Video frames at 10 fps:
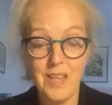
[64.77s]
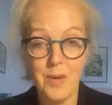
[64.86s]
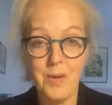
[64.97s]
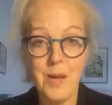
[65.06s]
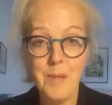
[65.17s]

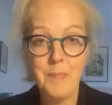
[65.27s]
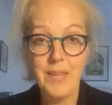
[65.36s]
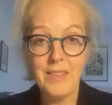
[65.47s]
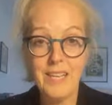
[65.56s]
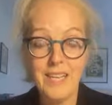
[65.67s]
So
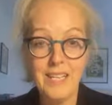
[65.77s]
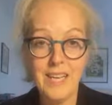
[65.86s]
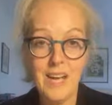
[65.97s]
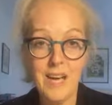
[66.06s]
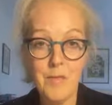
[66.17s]
the
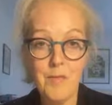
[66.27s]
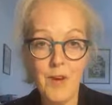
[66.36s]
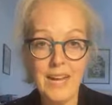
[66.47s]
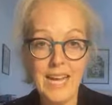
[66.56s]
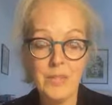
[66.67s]

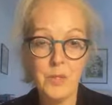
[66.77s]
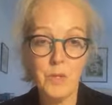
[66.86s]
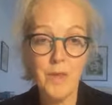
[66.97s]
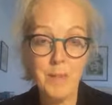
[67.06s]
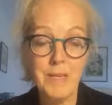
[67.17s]

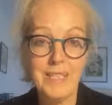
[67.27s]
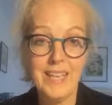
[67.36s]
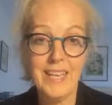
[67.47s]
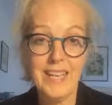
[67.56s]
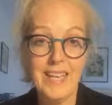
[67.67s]
financial
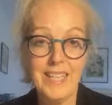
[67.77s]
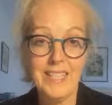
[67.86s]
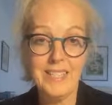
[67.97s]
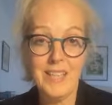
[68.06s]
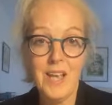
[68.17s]
remedy
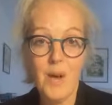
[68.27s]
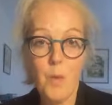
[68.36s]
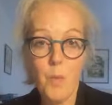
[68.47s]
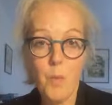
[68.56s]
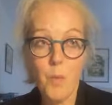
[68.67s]
is
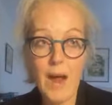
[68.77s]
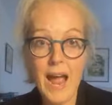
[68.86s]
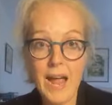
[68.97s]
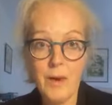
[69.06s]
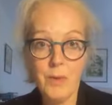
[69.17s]

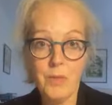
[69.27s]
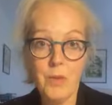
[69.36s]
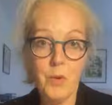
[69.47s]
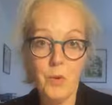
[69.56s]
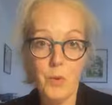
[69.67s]
how the
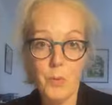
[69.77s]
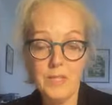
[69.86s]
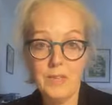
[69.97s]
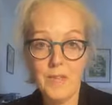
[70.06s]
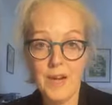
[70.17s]
court would
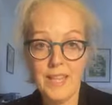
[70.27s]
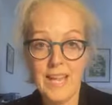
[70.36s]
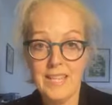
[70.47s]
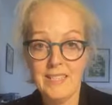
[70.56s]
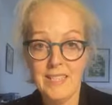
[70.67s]
divide the
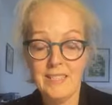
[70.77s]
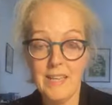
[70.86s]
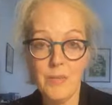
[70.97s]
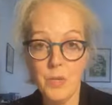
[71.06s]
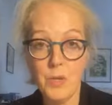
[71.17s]
assets
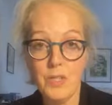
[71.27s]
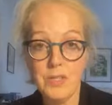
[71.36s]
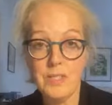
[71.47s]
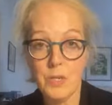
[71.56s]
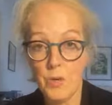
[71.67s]
if you
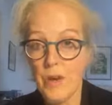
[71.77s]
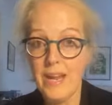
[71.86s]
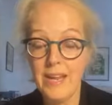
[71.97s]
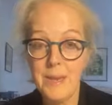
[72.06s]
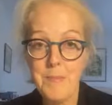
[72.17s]
couldn't
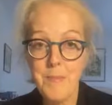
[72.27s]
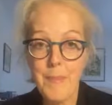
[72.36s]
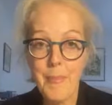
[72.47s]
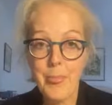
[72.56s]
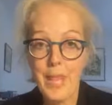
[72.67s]
agree.
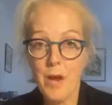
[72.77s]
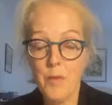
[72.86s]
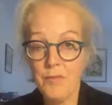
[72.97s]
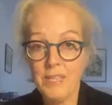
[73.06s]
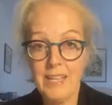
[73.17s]

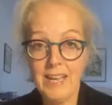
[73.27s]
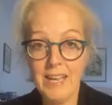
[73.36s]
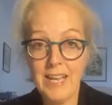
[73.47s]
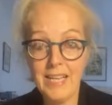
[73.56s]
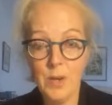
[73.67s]
Obviously,
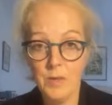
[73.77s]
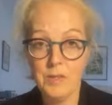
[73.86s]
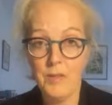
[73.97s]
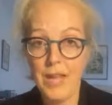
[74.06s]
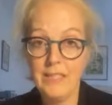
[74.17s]
in lots
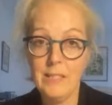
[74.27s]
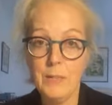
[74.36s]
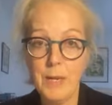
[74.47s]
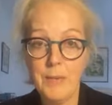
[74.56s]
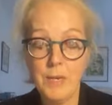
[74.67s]
of cases,
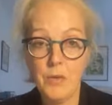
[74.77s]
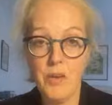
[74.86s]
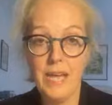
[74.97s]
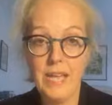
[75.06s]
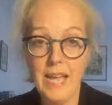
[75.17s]
people
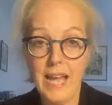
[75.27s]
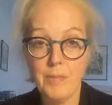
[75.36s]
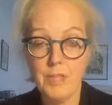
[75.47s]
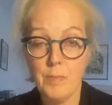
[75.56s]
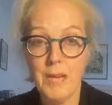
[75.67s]
agree how
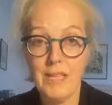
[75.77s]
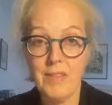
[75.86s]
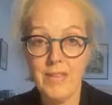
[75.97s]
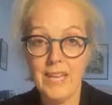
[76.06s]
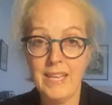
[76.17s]
to split
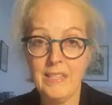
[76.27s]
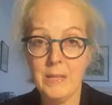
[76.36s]
things.